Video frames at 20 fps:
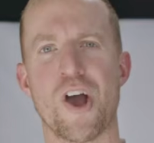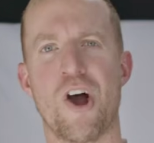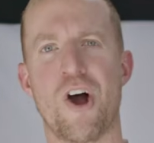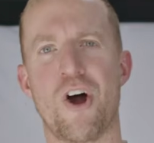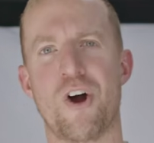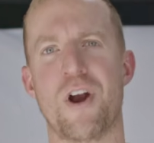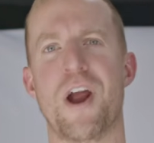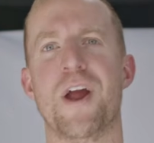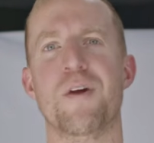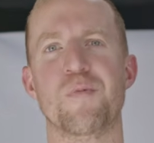
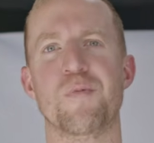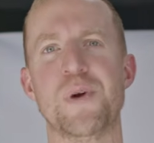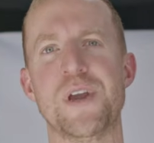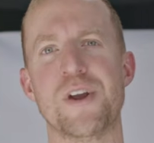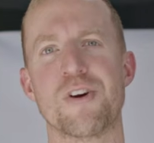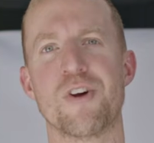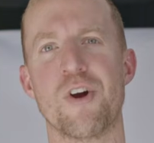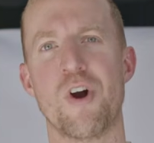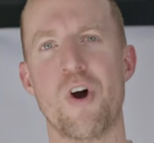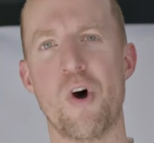All right, we
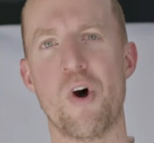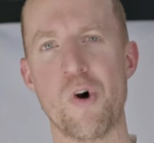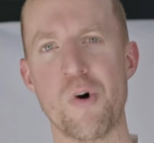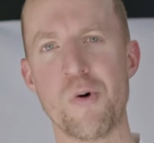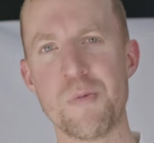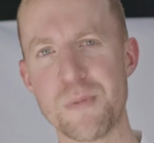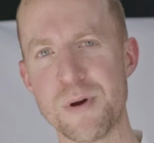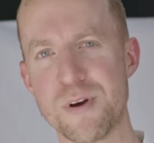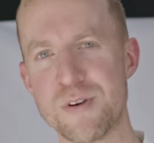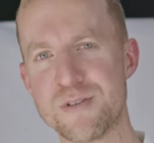are
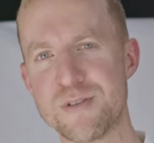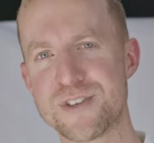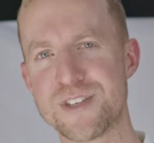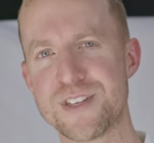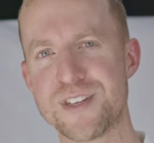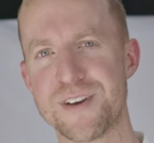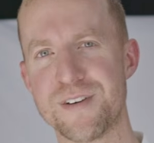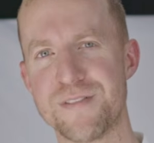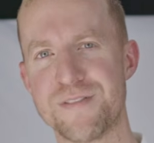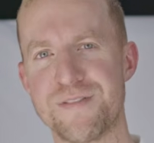
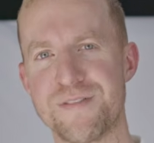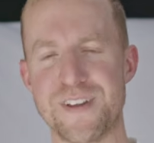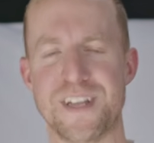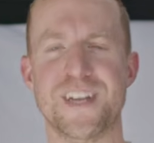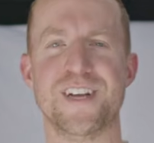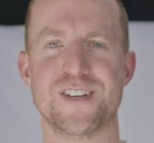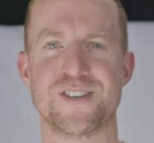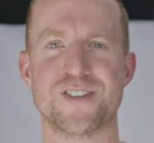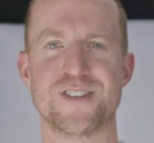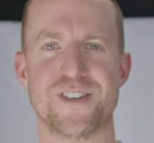almost
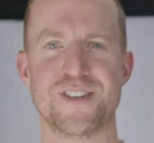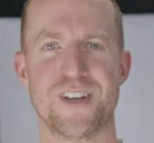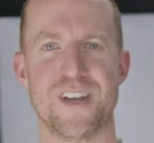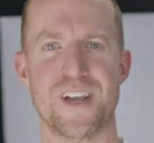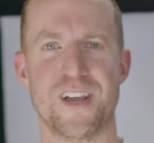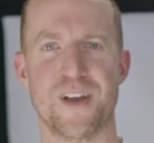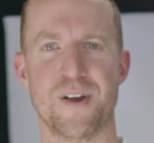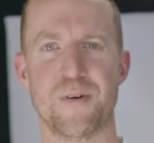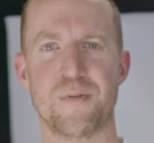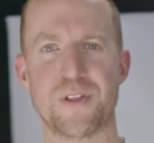finished
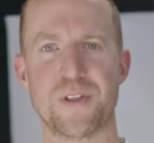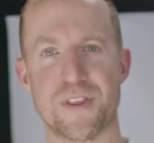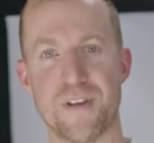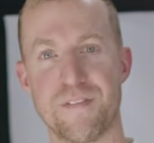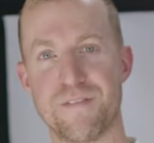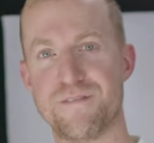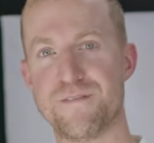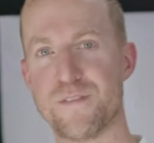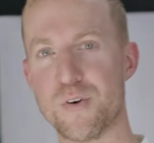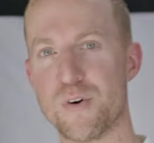with the
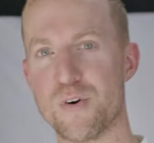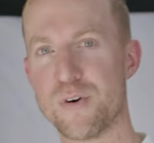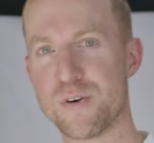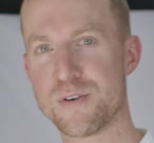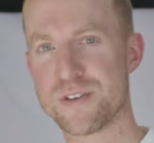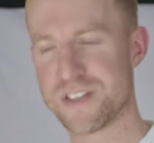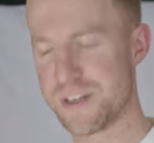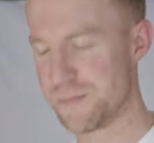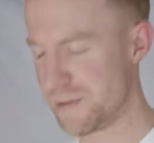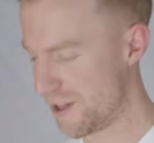
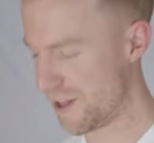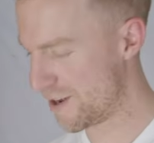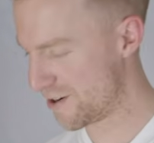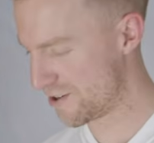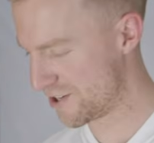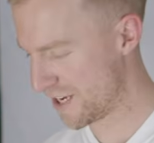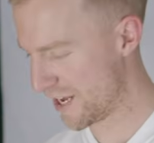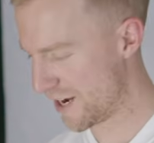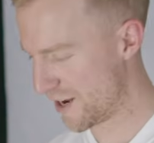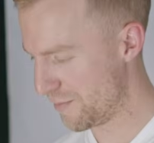full simulator
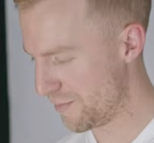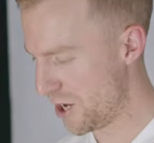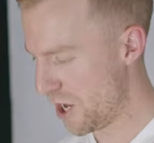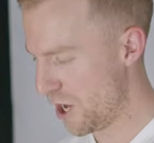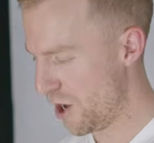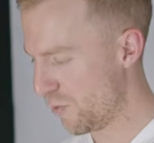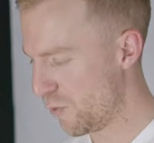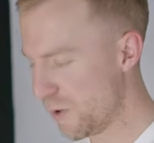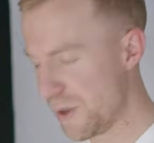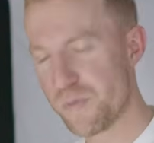setup.
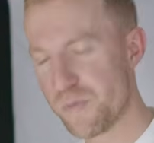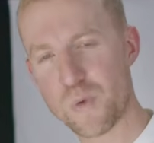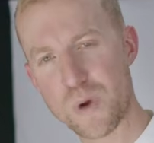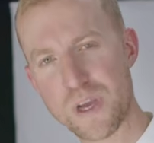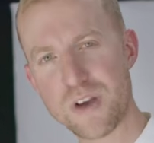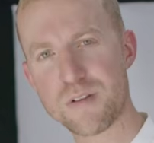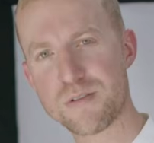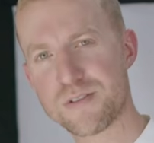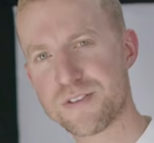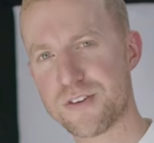We
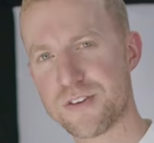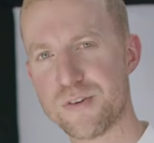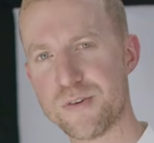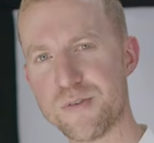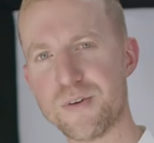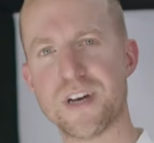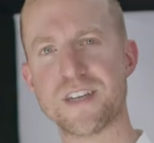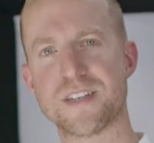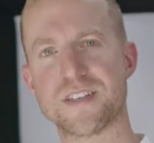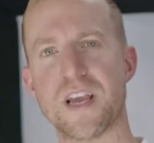will
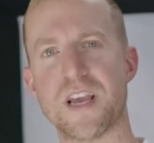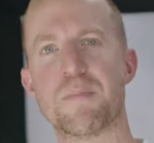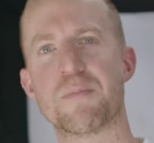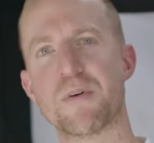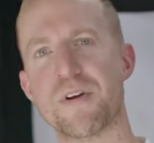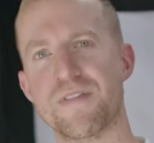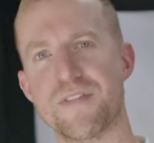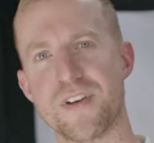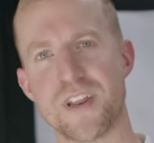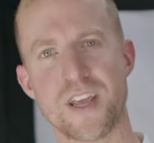do a
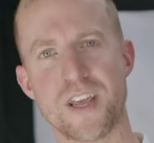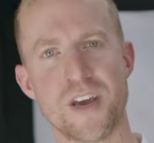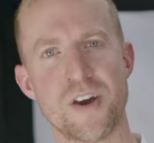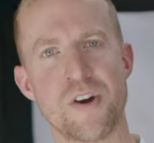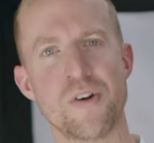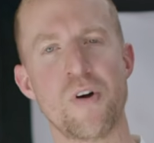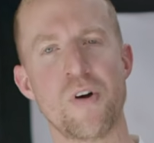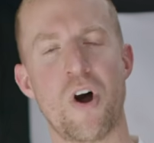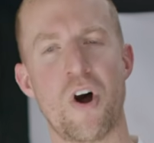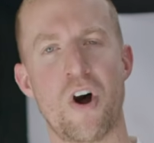separate
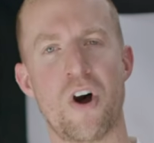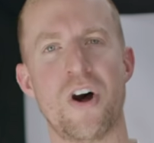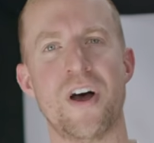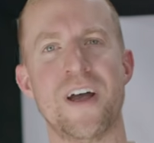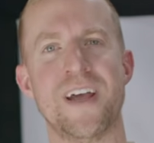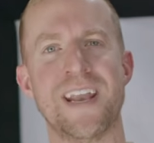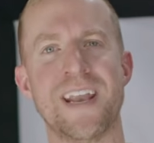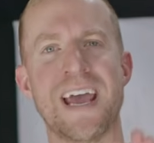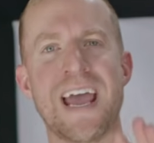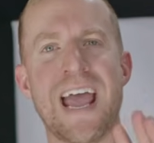video
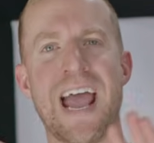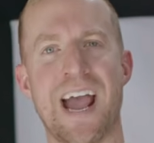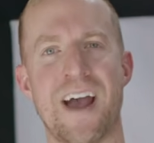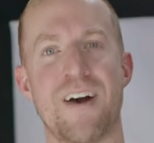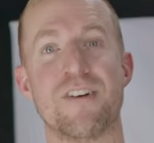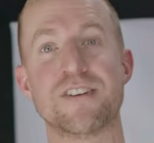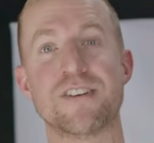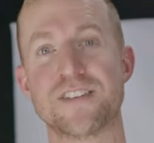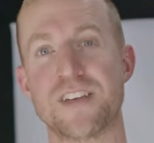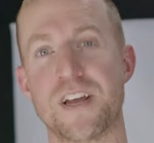on
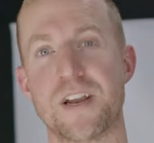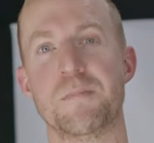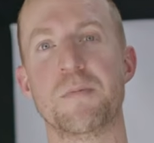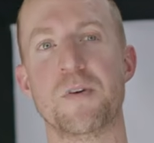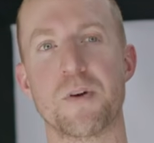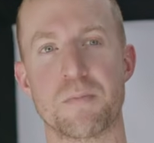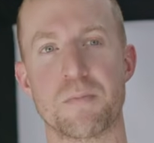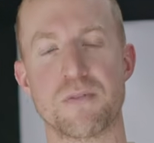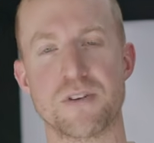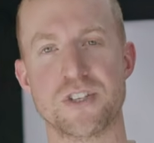how to set up
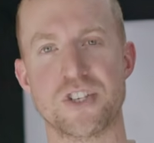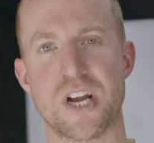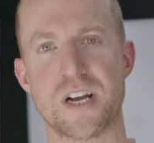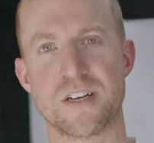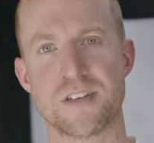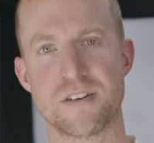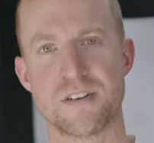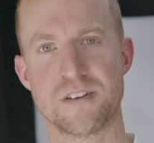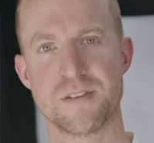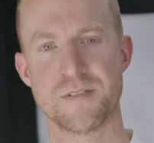your
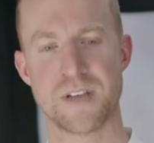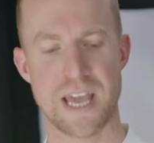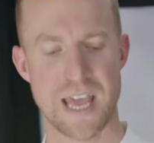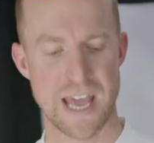projector.